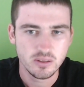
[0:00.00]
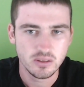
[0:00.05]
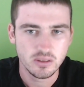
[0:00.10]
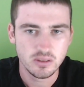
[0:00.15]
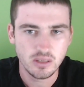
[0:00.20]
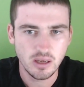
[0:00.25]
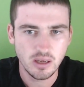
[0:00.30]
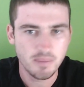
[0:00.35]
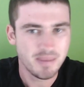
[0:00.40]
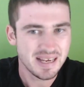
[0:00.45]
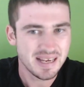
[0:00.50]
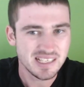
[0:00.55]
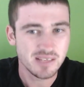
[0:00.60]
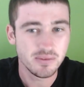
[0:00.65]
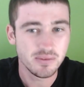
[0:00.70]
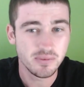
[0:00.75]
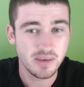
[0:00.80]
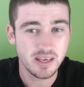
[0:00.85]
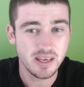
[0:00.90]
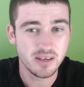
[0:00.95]
a massive
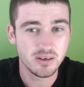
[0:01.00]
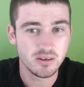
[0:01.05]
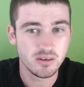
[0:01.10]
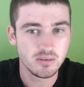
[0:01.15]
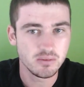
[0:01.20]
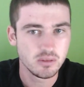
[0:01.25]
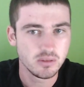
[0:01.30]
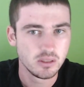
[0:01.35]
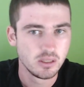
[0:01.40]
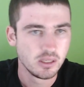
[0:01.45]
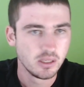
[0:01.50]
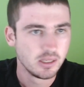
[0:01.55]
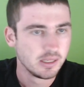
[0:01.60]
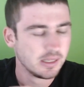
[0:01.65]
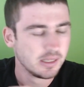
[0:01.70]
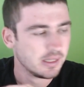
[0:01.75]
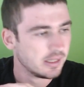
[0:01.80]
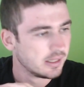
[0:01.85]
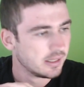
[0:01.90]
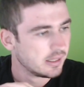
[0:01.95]
fan of.
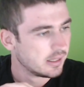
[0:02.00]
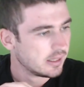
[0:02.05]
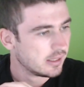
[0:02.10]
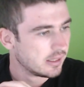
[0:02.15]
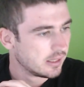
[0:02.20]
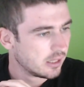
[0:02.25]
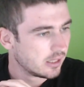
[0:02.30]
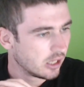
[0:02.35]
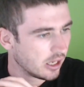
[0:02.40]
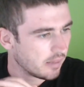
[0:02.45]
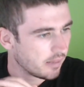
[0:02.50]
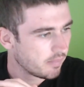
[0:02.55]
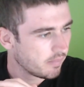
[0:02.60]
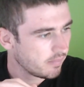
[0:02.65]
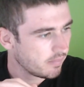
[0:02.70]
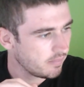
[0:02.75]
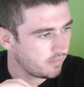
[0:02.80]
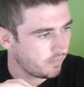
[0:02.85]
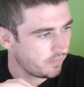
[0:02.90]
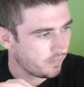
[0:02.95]
Alright.
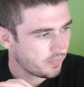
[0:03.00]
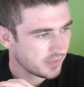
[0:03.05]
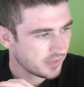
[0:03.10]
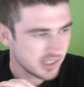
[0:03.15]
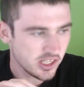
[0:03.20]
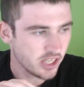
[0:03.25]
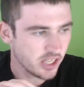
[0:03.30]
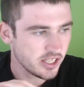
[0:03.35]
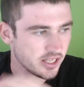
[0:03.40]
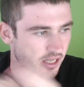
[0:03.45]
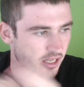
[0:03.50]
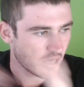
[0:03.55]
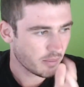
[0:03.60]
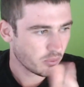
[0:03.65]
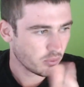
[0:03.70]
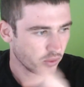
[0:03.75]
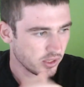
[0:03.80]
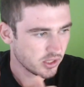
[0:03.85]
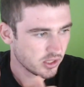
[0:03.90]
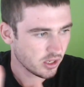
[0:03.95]
There's only a couple
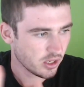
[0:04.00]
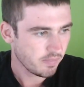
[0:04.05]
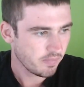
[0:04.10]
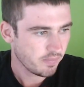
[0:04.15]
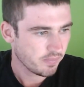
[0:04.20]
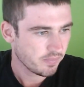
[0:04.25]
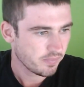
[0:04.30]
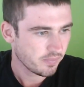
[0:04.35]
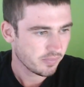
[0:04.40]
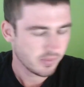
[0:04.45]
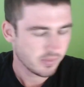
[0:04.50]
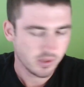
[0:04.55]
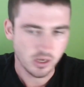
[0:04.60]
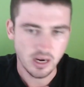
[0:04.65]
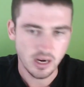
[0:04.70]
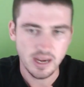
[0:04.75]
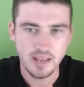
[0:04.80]
this time. Alright, and the